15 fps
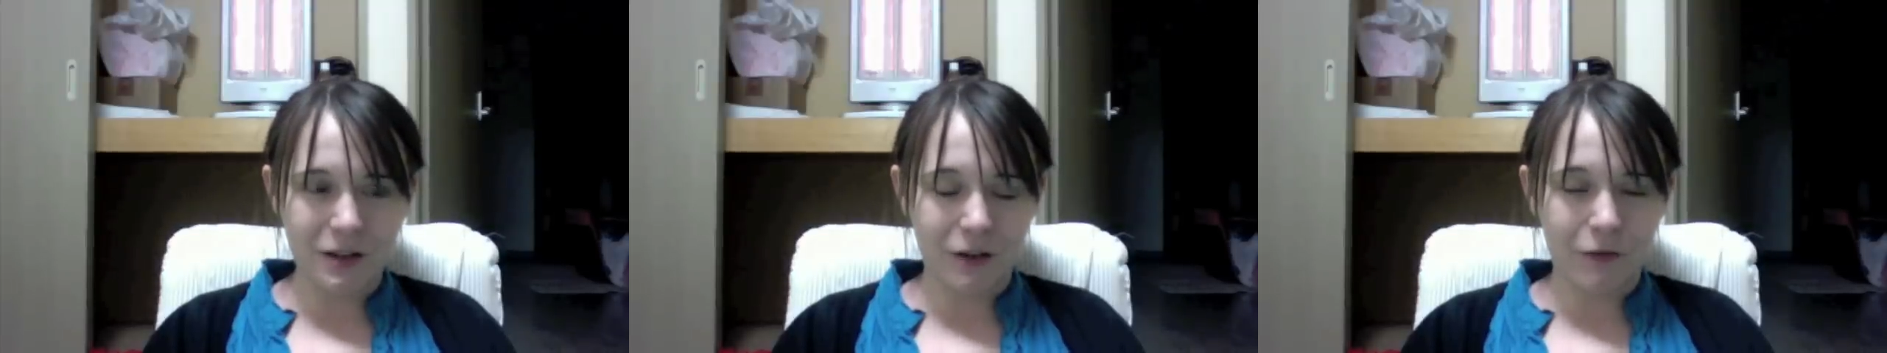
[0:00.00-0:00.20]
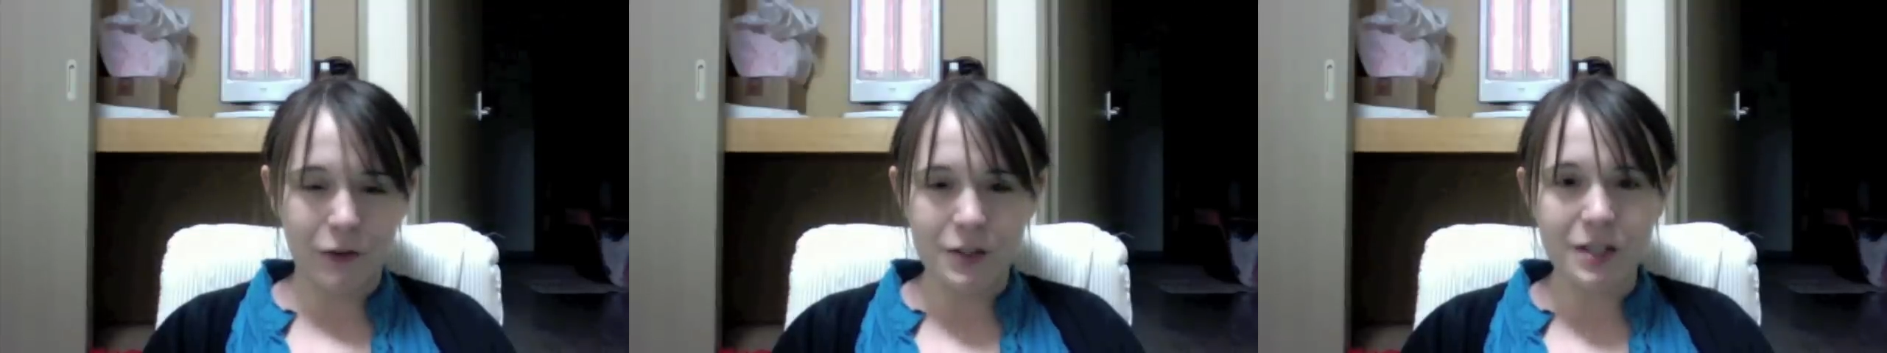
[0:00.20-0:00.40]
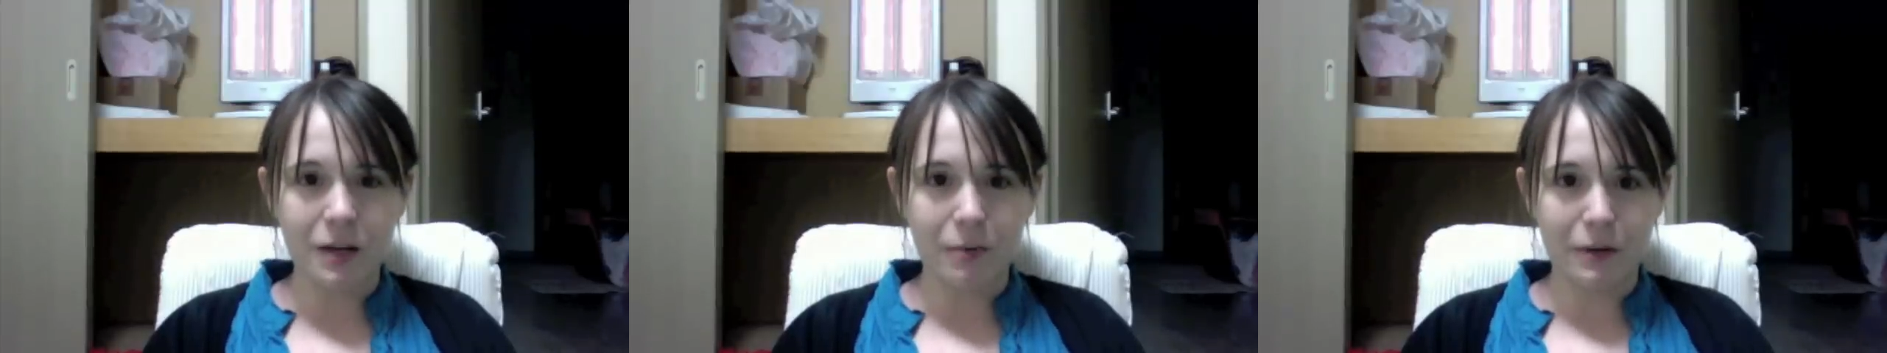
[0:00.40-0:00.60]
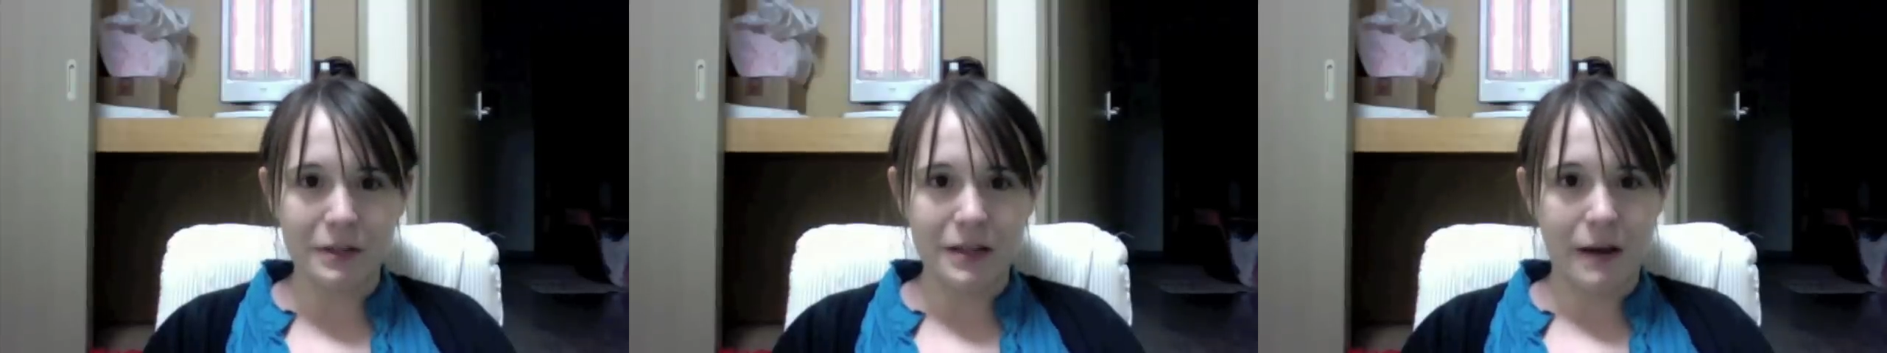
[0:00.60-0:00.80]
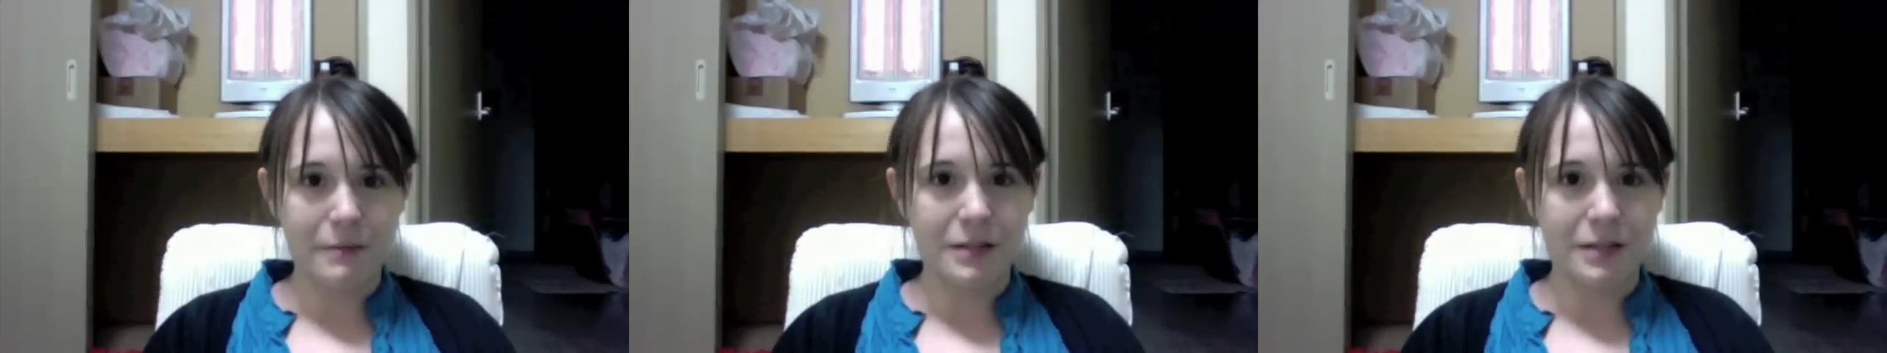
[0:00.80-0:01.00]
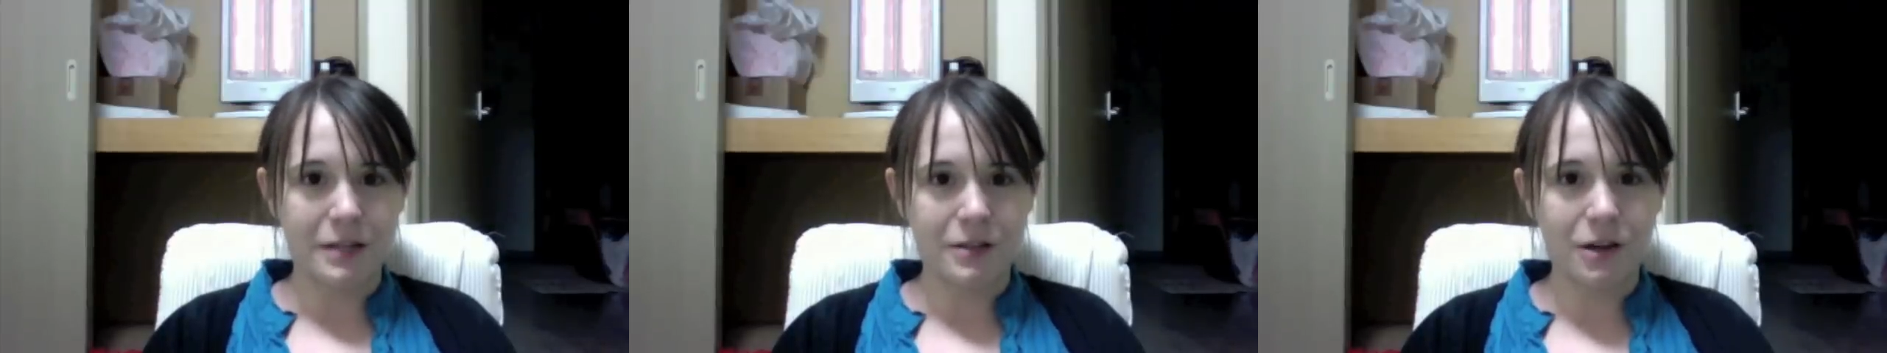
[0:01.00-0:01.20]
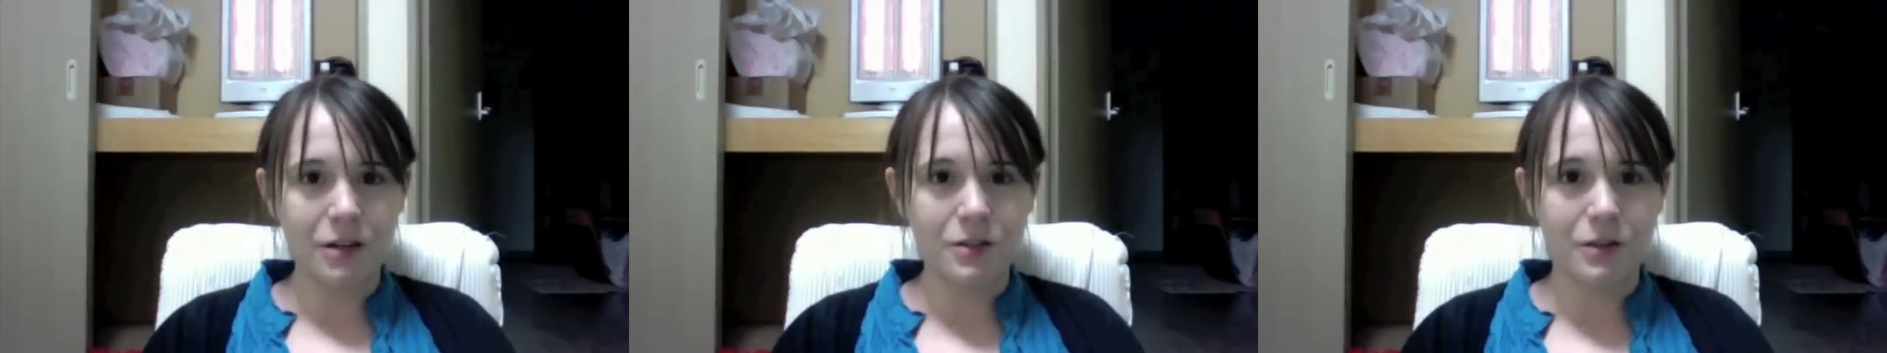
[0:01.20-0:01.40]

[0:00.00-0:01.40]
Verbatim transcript: the first couple of times I talked